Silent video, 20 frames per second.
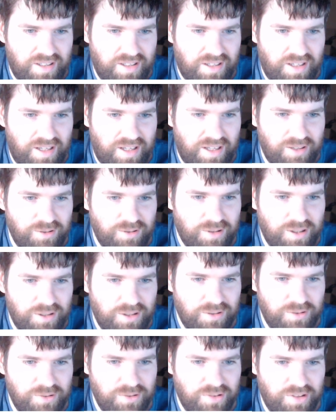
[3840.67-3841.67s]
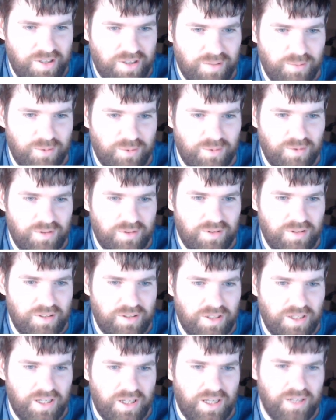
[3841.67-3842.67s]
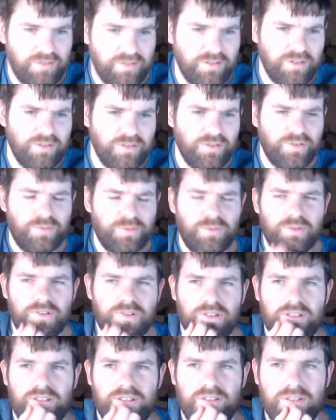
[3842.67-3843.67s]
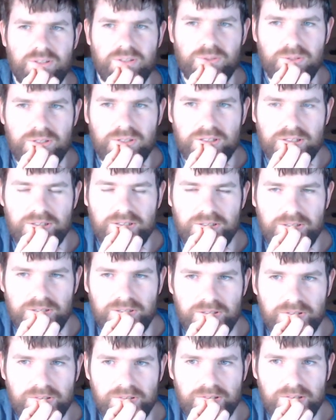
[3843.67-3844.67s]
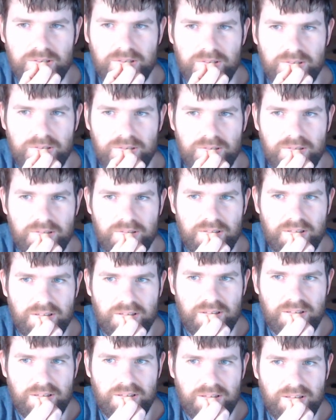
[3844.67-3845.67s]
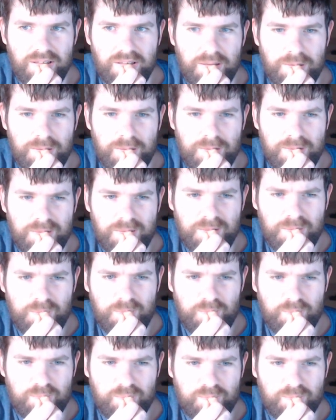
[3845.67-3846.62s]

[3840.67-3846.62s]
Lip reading: how close was I to join a cult? A